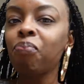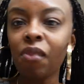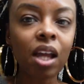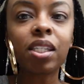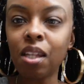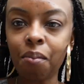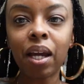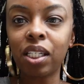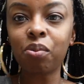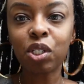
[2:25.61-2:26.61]

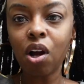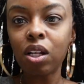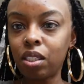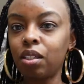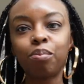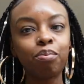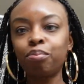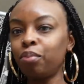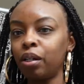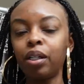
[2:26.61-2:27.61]
somebody's rich auntie,
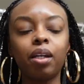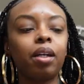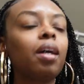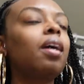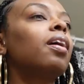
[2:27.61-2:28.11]
period.